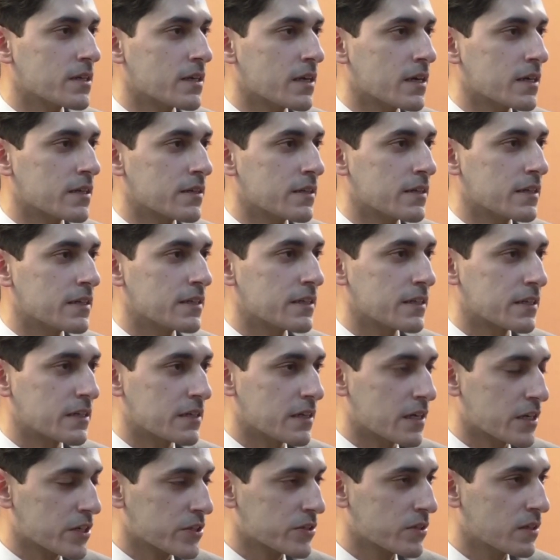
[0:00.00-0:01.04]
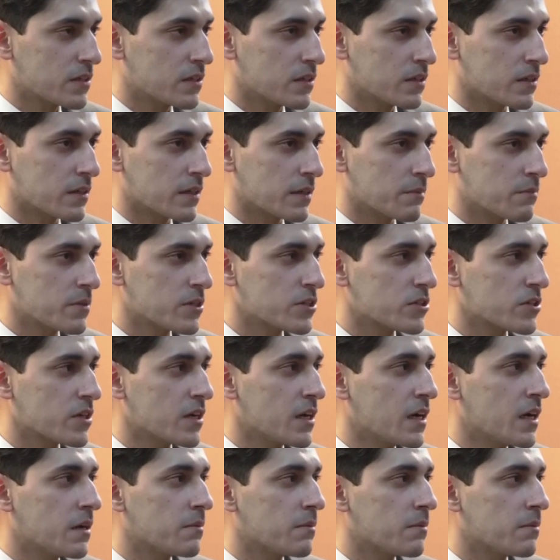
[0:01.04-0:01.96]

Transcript: at an international image.